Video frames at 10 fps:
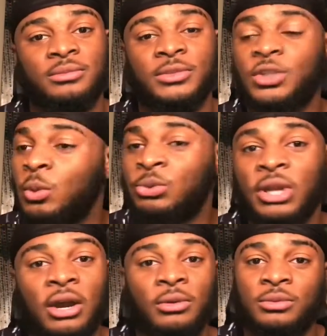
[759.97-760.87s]
She whipped
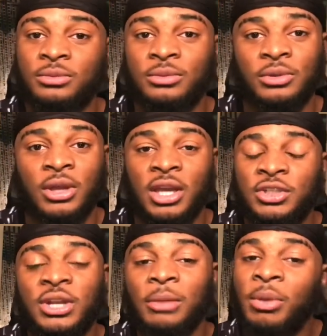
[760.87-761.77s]
it out.
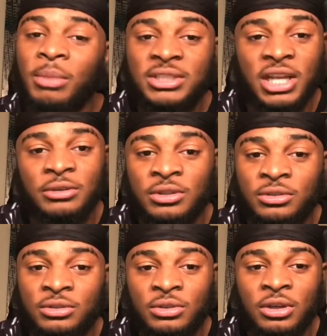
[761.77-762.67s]
She like, remember I said I was
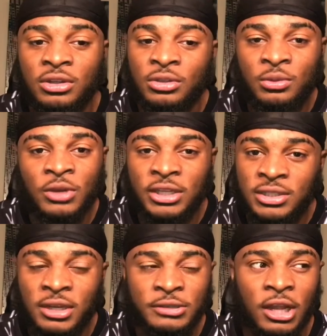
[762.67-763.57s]
gonna do next
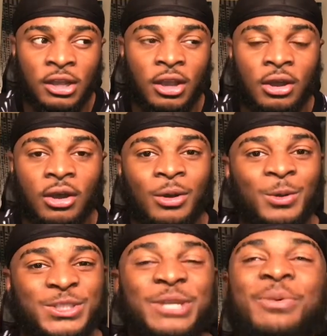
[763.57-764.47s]
time? I was like,
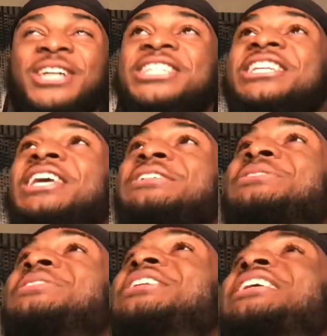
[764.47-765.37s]
oh, she about to give
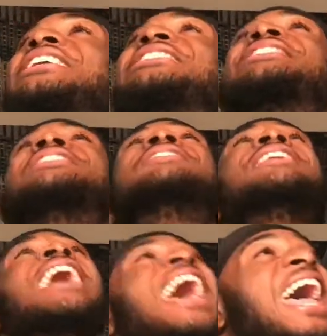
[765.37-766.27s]
some niggas some
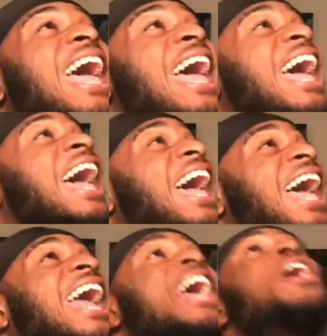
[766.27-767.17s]

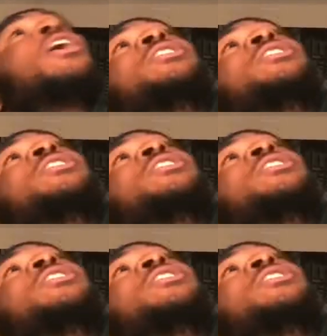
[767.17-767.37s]
head.